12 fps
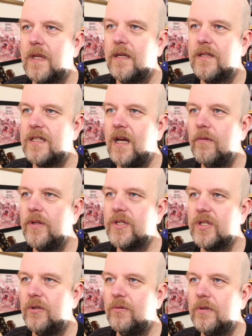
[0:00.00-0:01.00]
Stole the
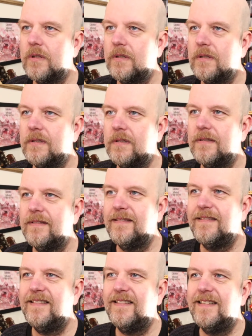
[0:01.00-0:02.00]
sword.
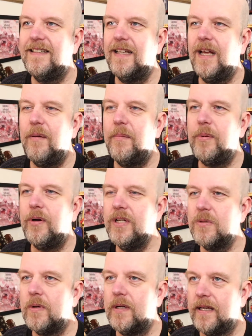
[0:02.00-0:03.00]
But on his
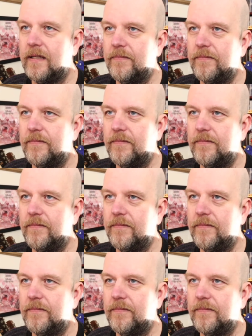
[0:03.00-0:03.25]
way out,